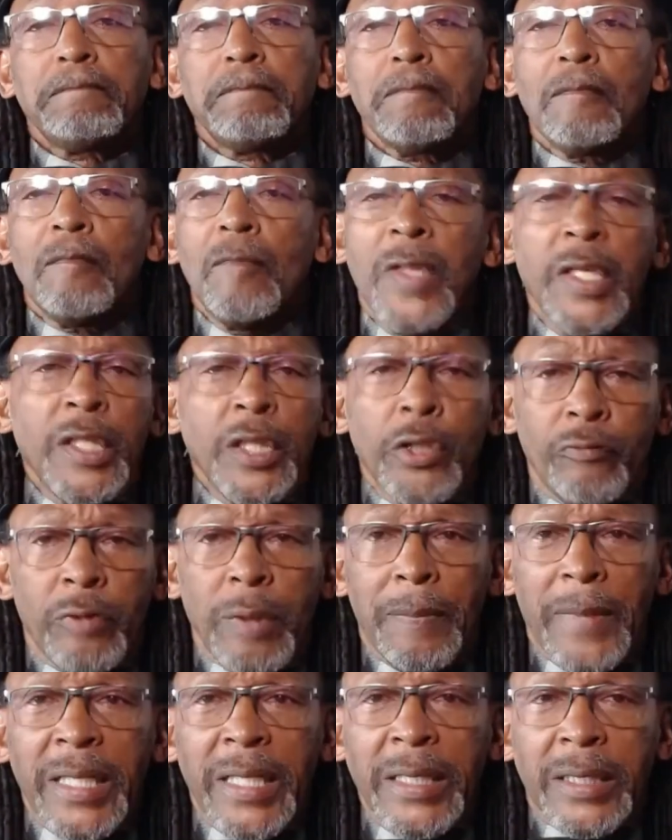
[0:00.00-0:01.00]
then the
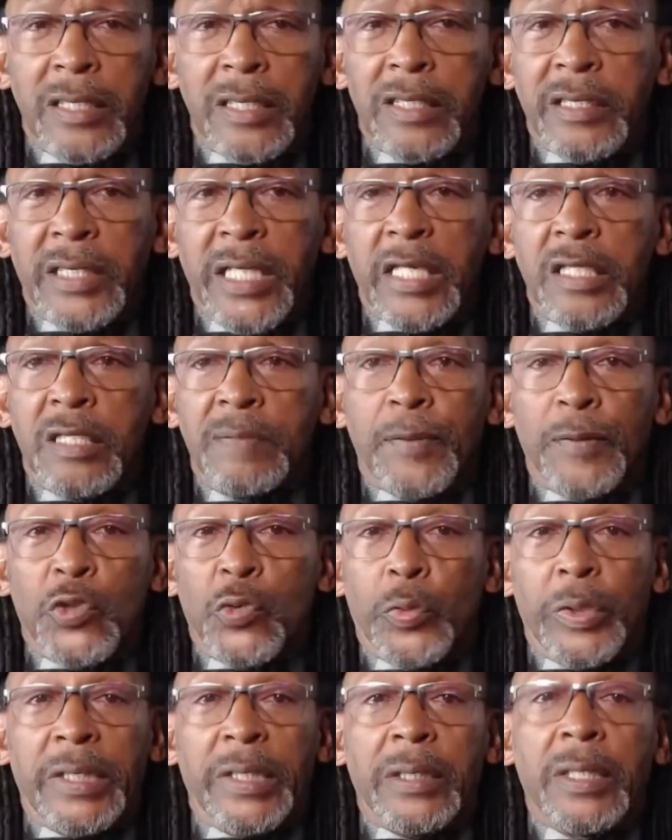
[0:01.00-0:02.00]
remaining states
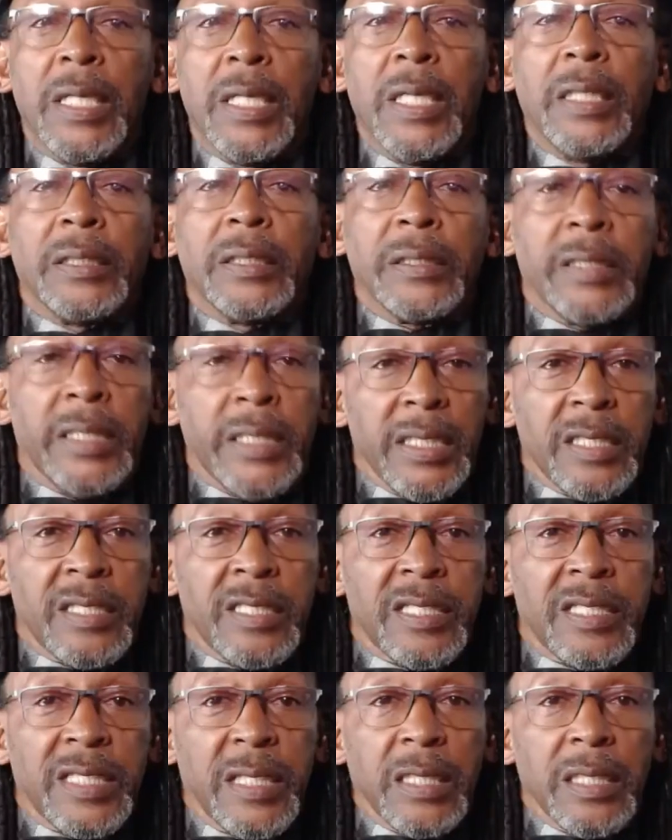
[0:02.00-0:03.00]
between
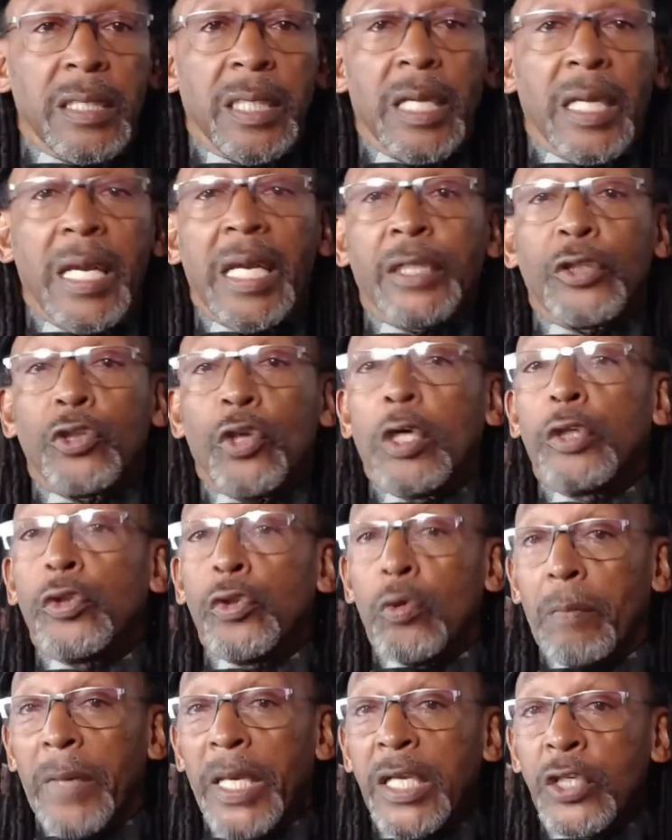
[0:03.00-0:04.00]
D.C. and
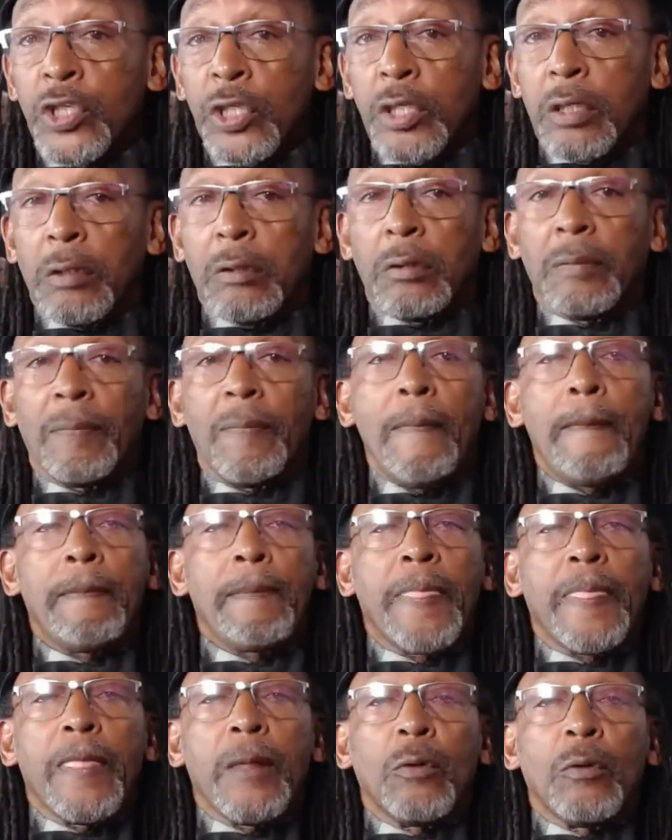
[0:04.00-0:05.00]
New Mexico
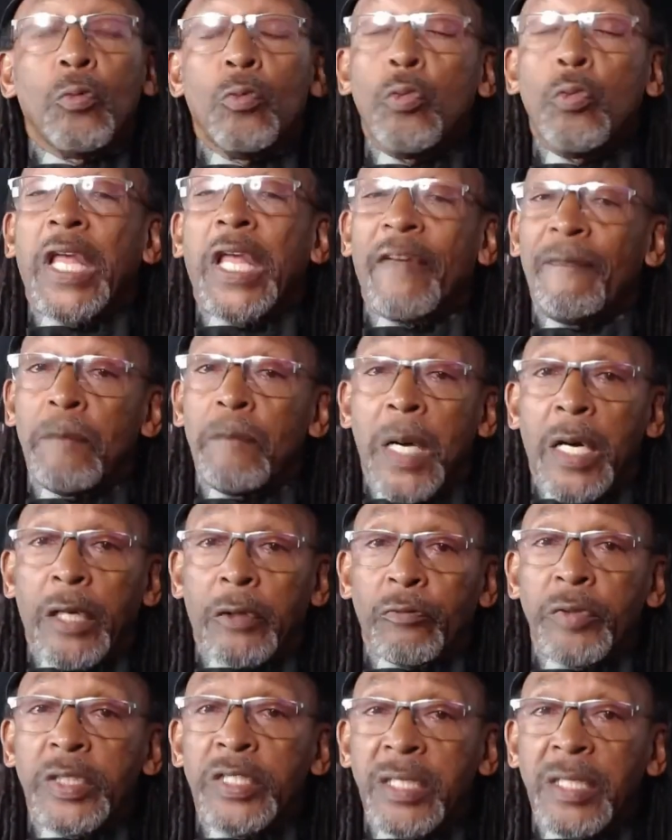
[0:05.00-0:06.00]
would have
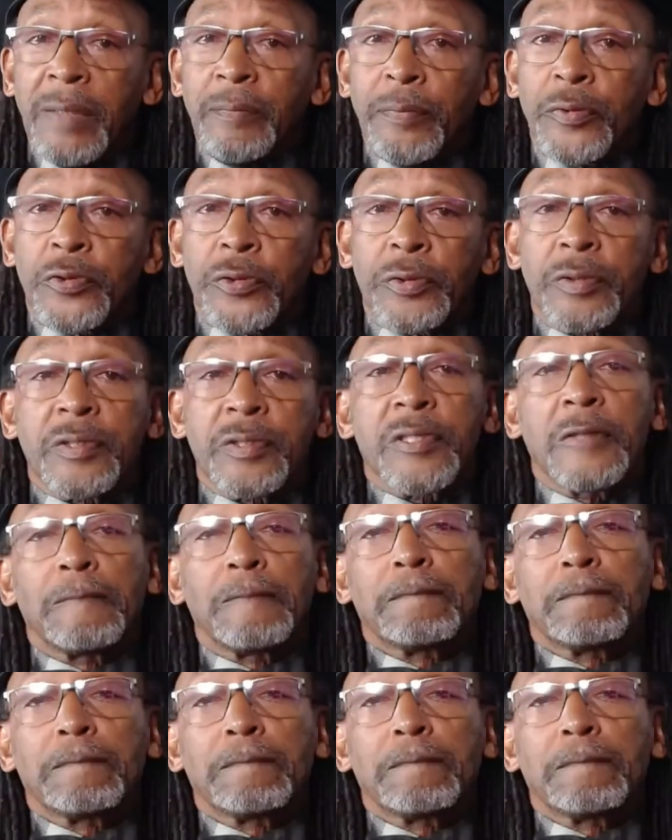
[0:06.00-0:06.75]
moderate temperatures.